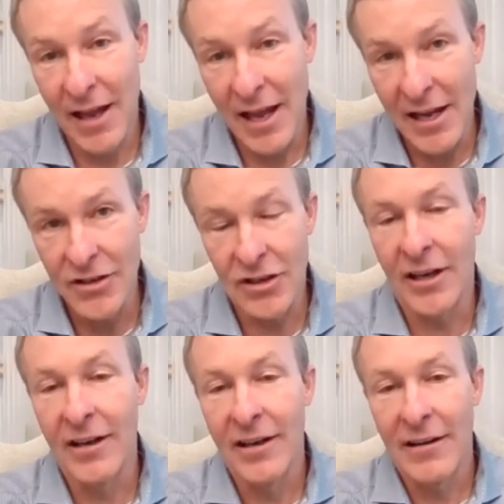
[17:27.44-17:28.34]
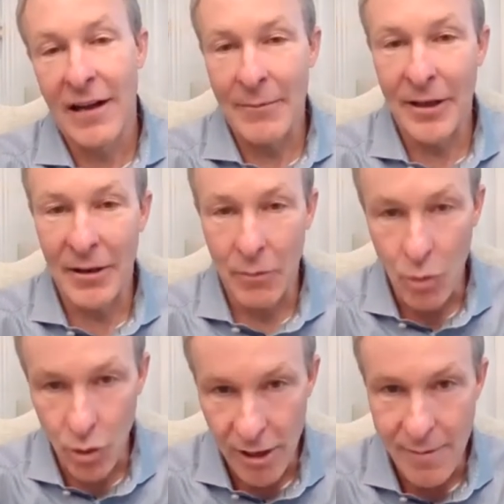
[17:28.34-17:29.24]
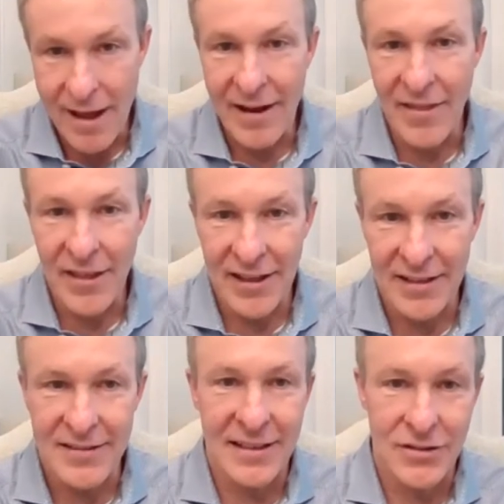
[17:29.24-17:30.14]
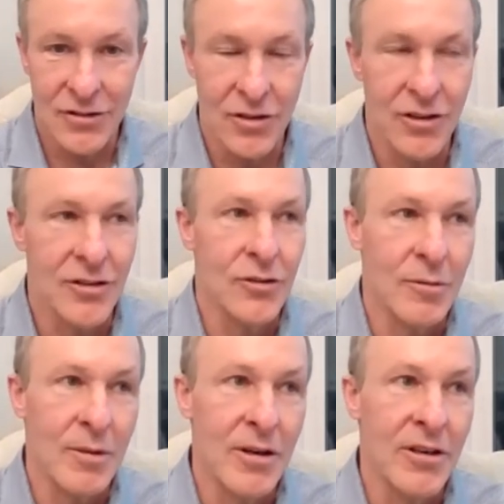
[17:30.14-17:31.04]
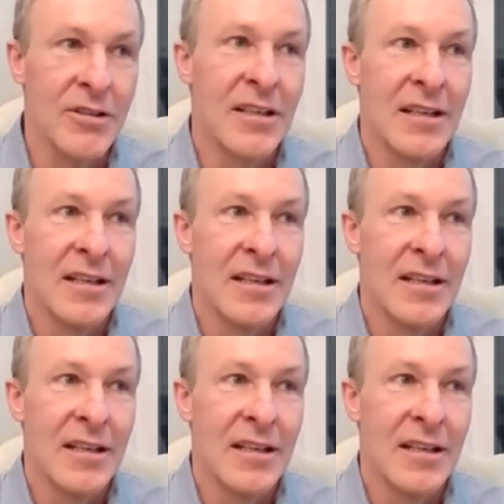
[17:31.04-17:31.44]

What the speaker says: Asia. I'm going to worry about it and think it's like SARS or MERS.